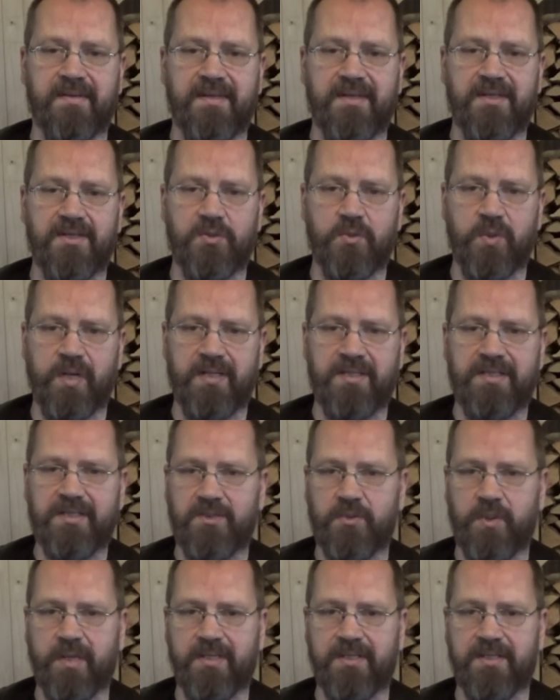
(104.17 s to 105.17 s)
in
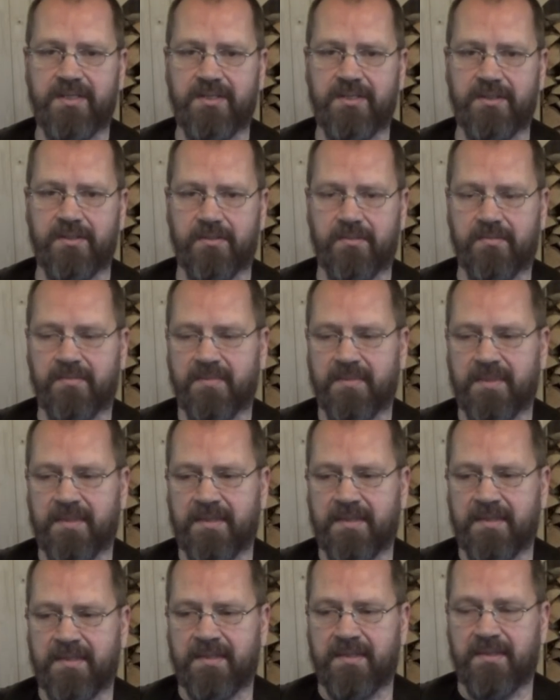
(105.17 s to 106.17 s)
2022,
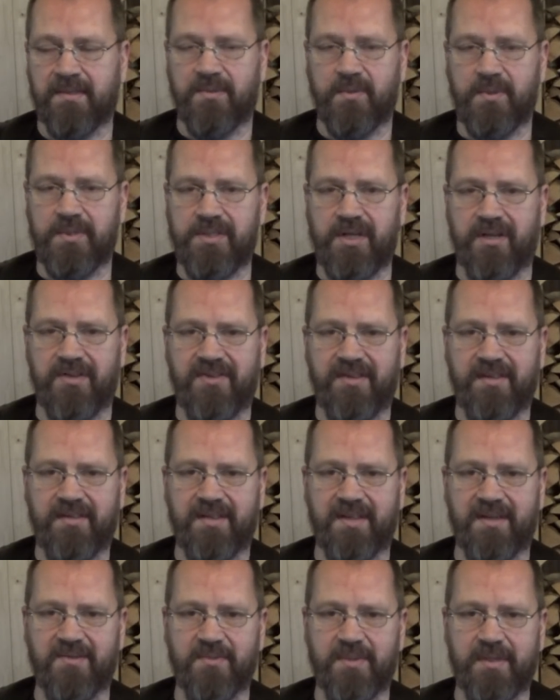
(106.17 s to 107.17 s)
which I think
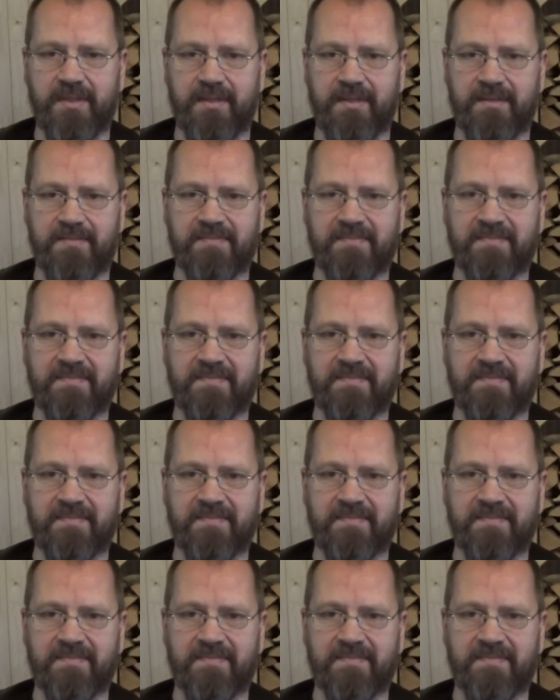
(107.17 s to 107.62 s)
they will,